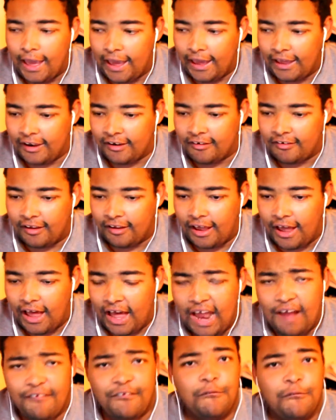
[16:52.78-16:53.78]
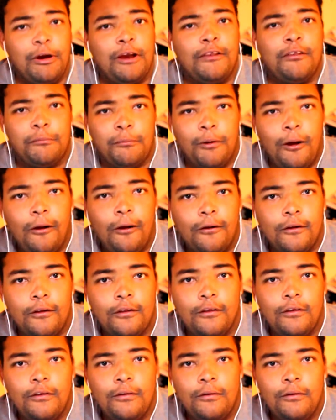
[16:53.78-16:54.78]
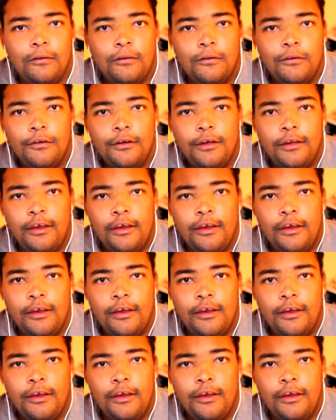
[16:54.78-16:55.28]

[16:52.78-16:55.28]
Thankfully I've thankfully I've